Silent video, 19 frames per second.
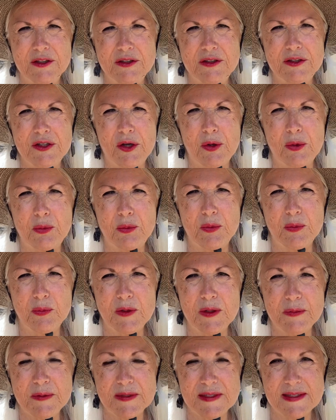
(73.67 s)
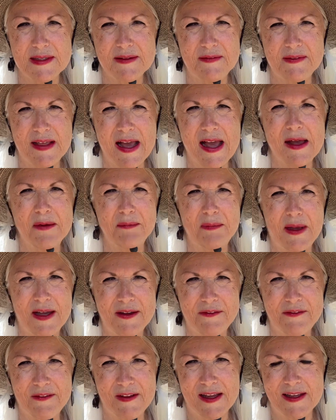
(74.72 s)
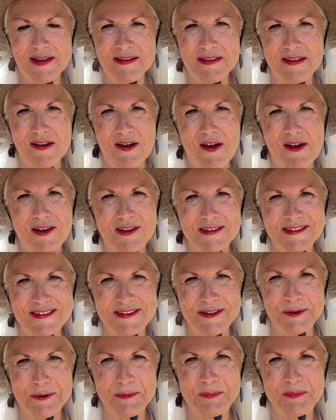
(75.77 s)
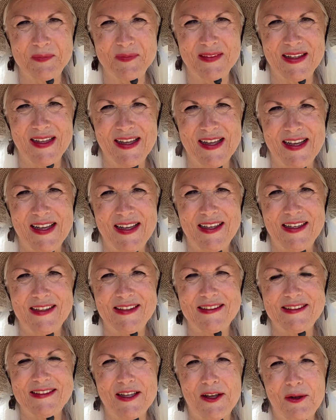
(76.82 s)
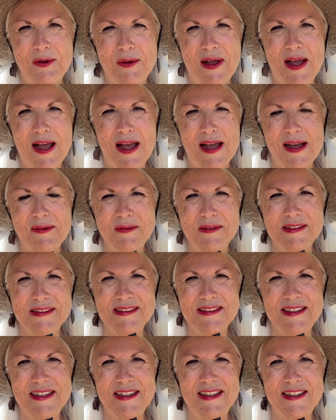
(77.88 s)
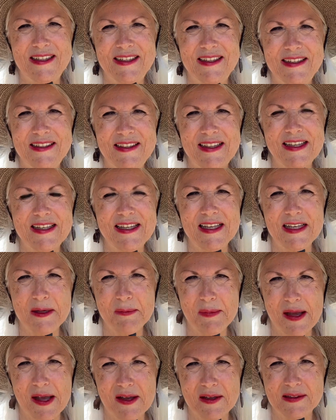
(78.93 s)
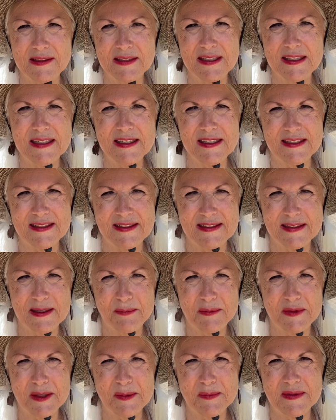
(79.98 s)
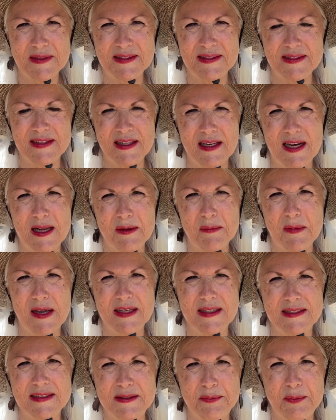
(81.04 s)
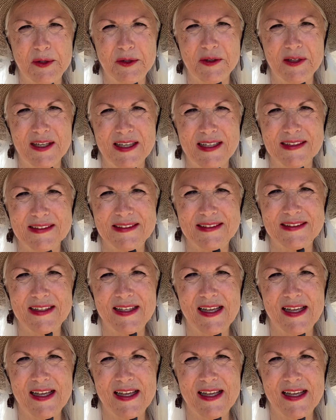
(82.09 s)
So we received that by faith also. So I was thinking about any symptoms that I might experience,